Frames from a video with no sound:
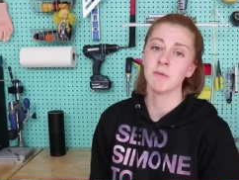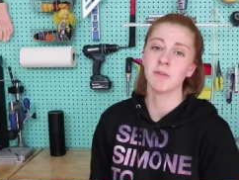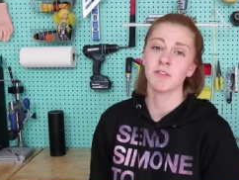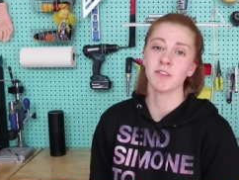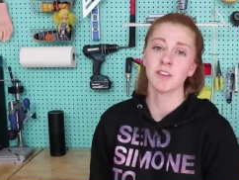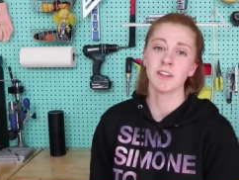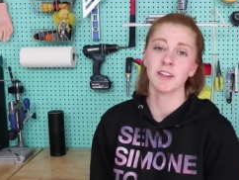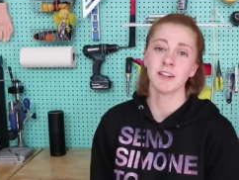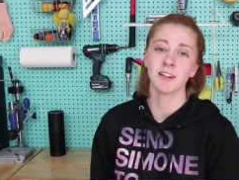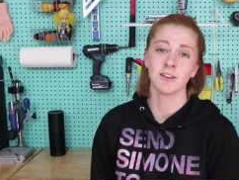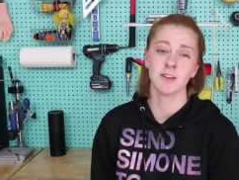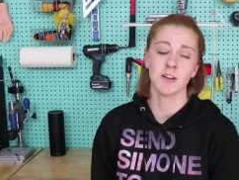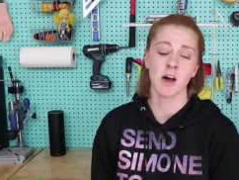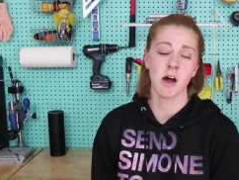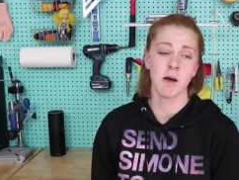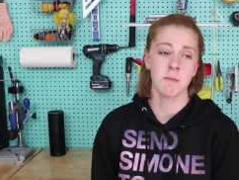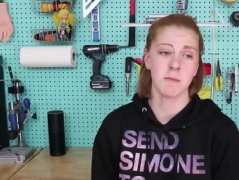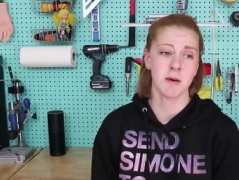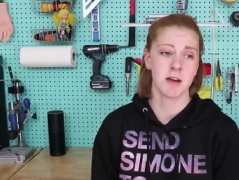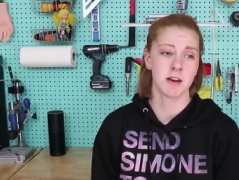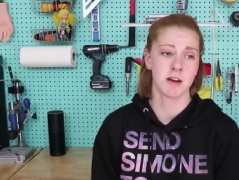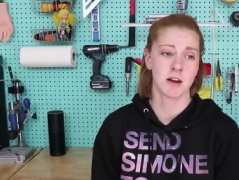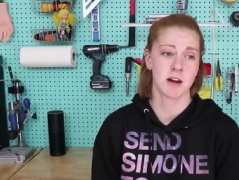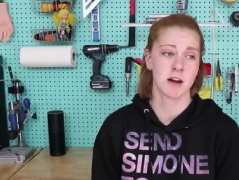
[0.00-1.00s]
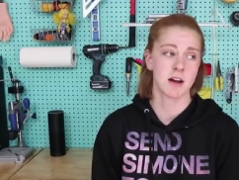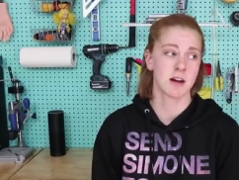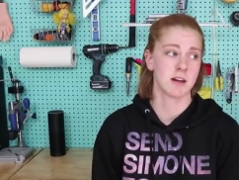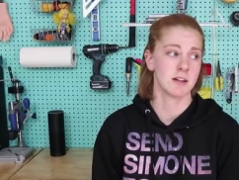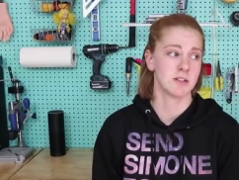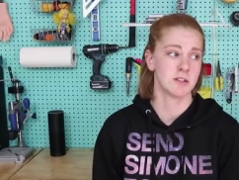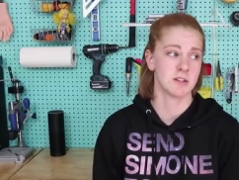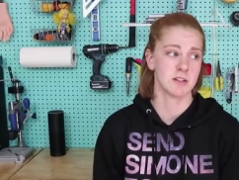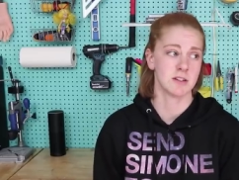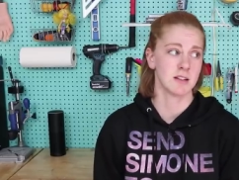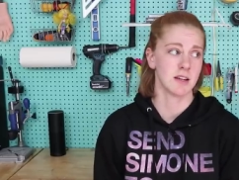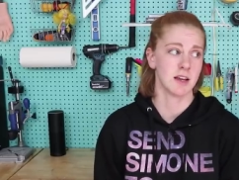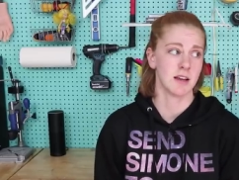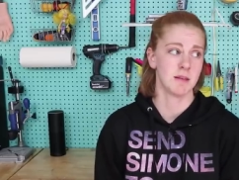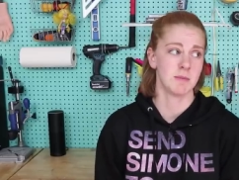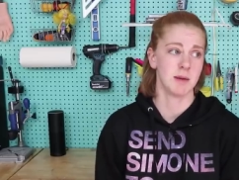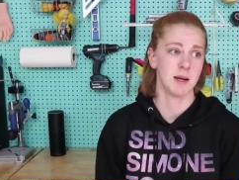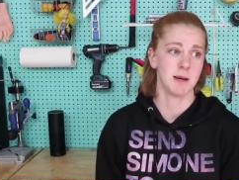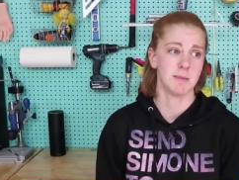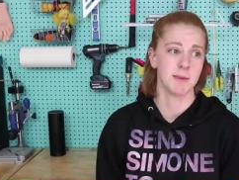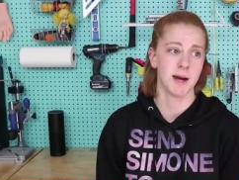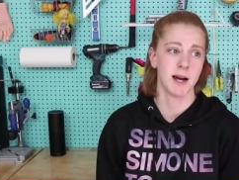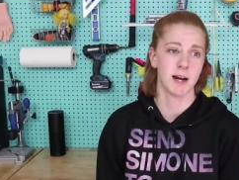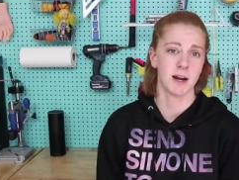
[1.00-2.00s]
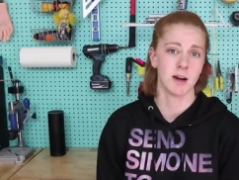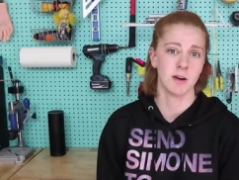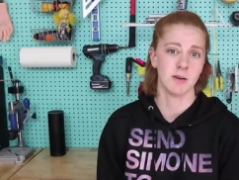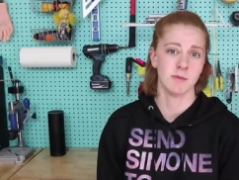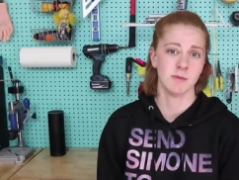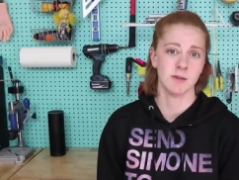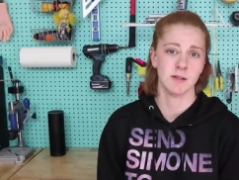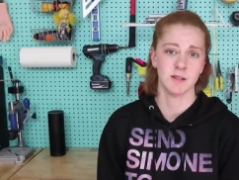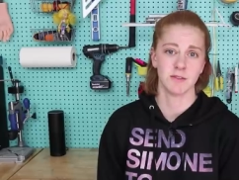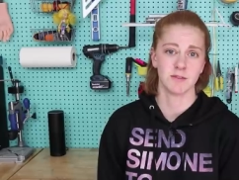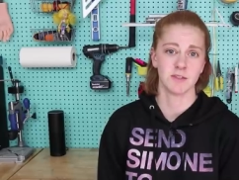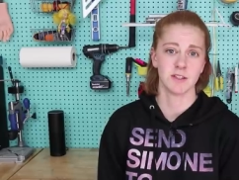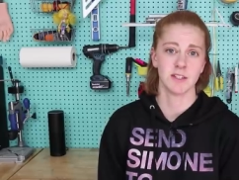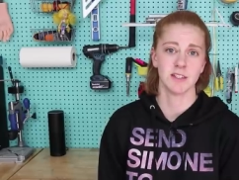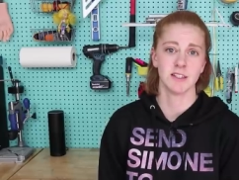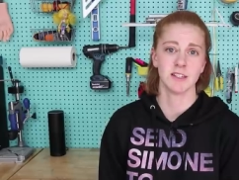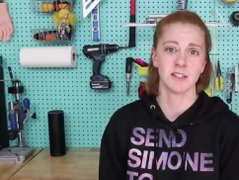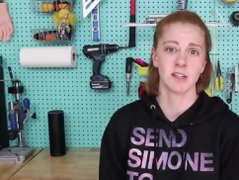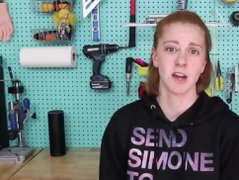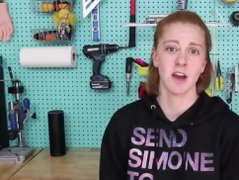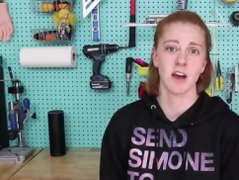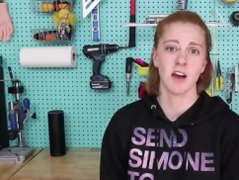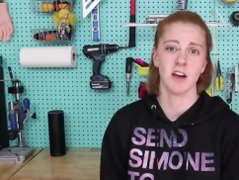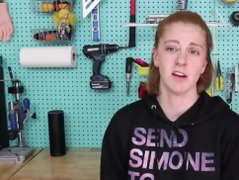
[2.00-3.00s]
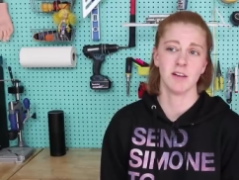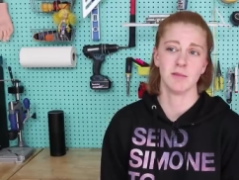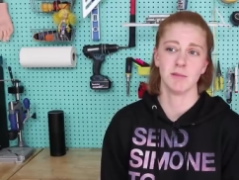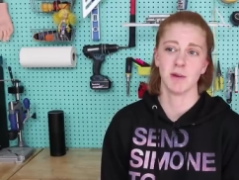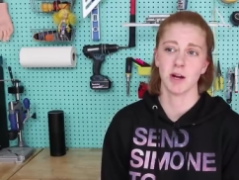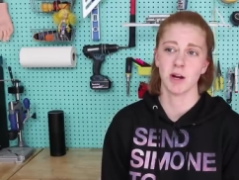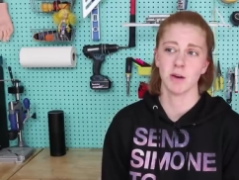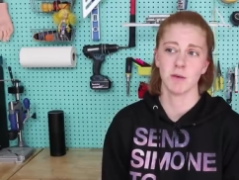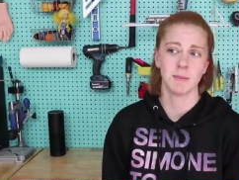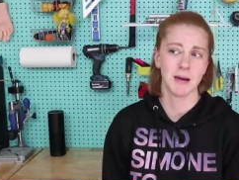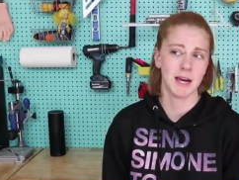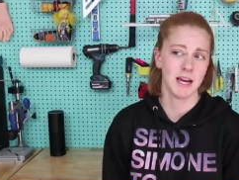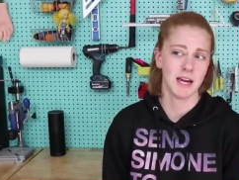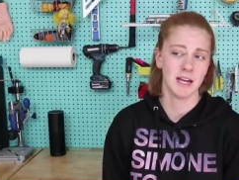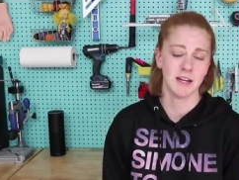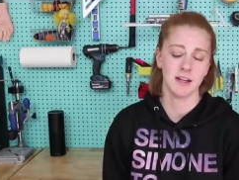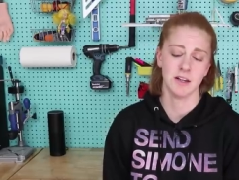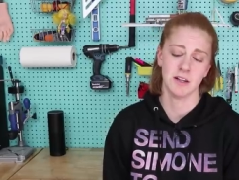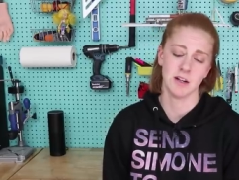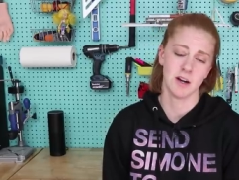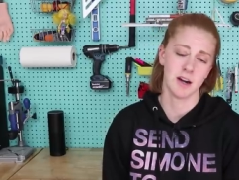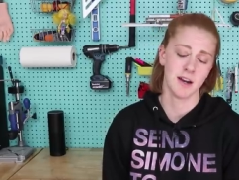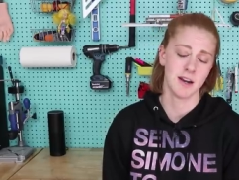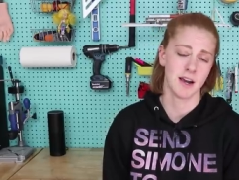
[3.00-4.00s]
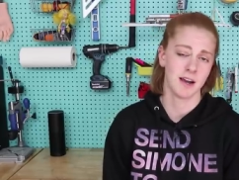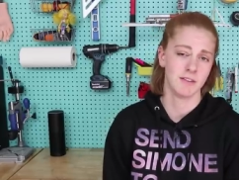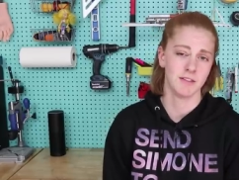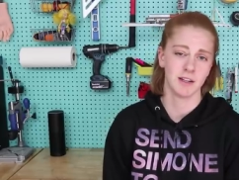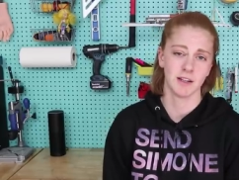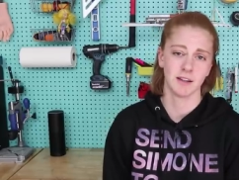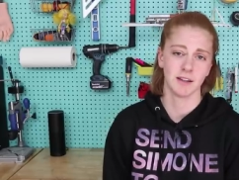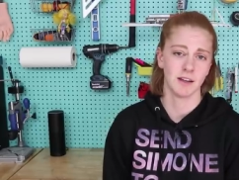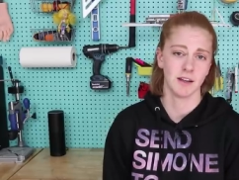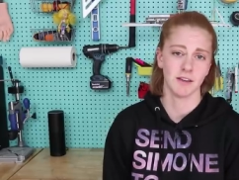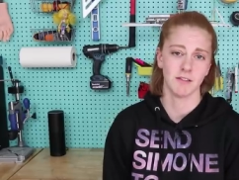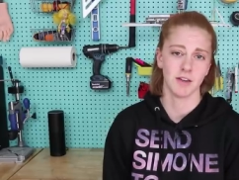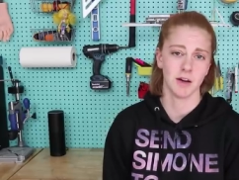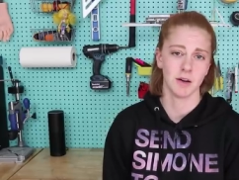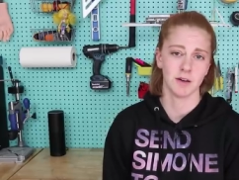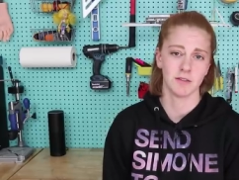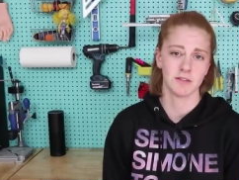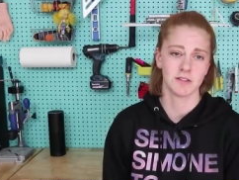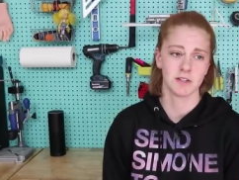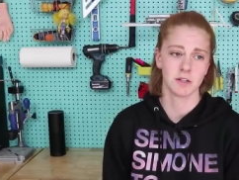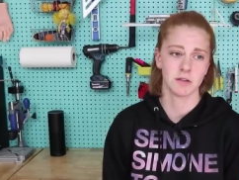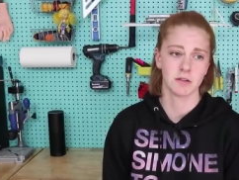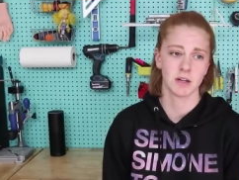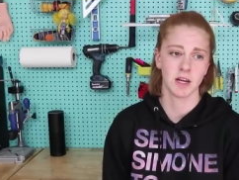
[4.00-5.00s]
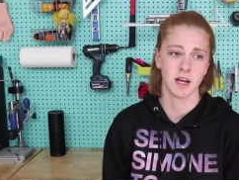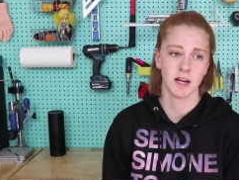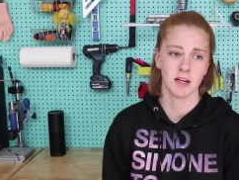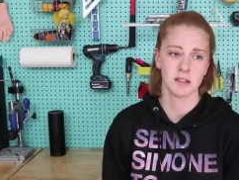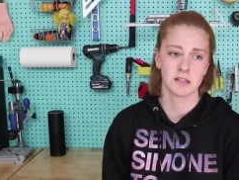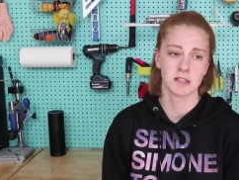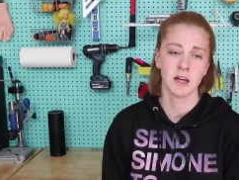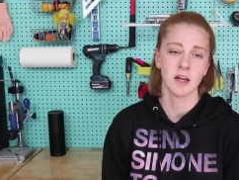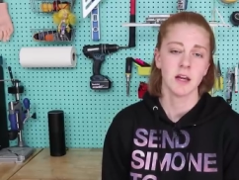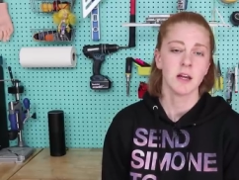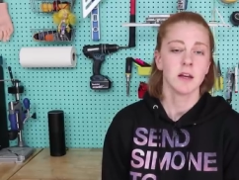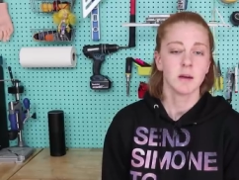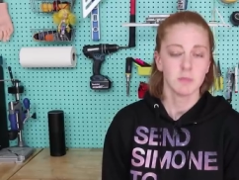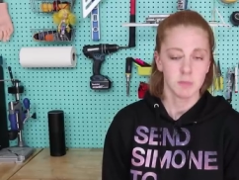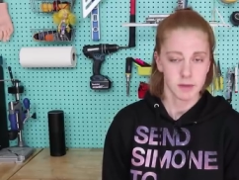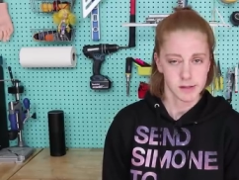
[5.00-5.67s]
I'm feeling a lot better just like being back home in San Francisco in my own bed and not having to live out of a suitcase